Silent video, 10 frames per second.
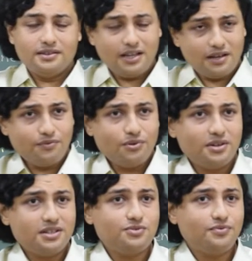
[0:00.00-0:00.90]
Therefore
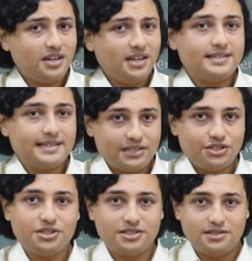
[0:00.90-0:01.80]
it is very
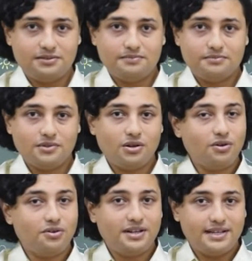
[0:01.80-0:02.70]
essential
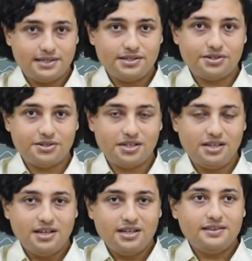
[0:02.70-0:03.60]
or necessary
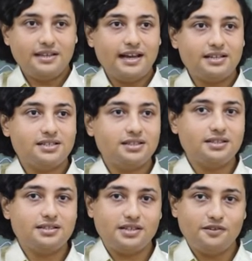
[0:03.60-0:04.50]
that
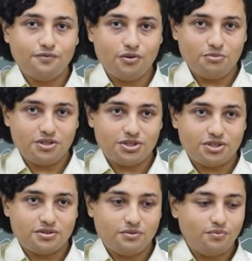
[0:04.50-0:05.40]
this
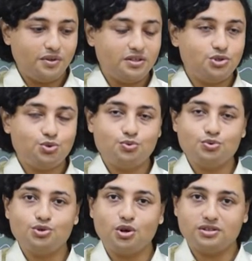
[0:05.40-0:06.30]
information when
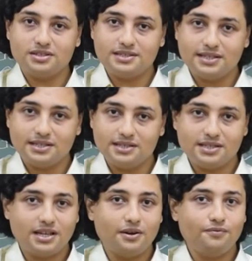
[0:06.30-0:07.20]
two daughter cells
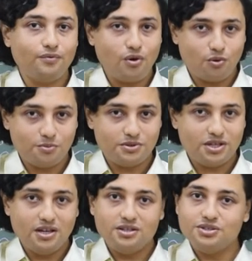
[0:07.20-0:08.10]
they are formed
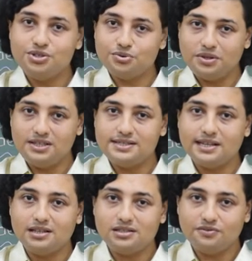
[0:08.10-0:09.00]
during
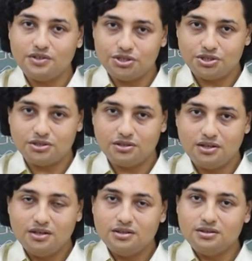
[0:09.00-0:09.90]
cell division
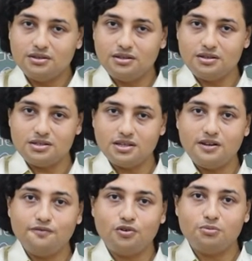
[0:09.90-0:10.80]
this
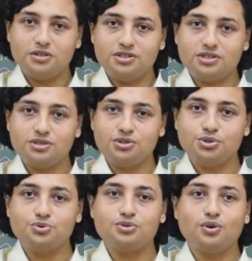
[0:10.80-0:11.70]
information
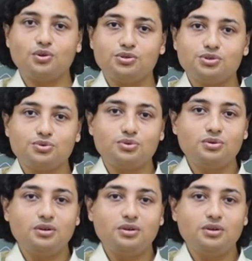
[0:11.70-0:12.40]
should also